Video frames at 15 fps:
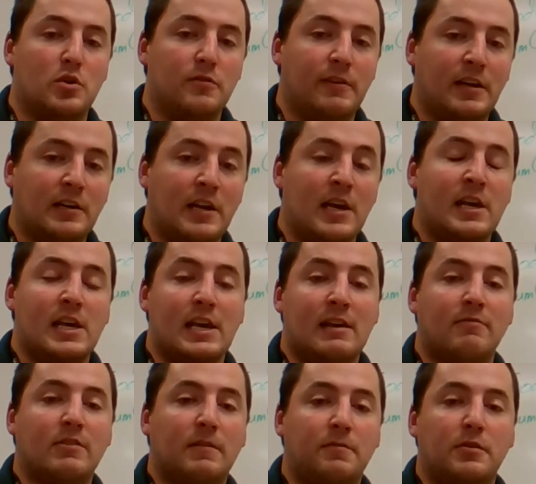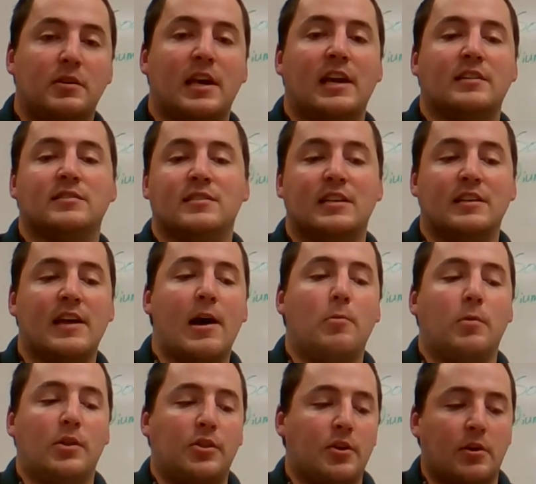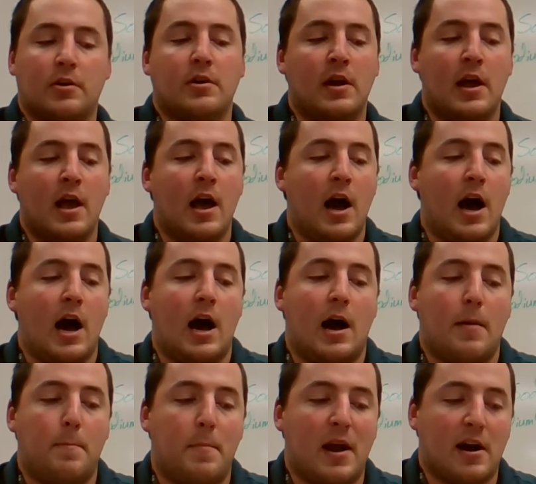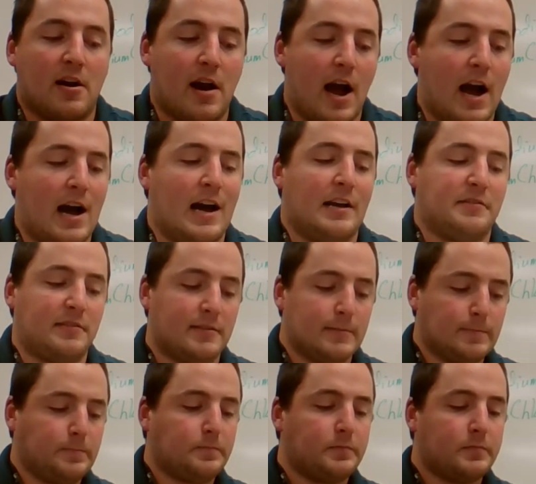moving, even if you can't see that with your bare eyes.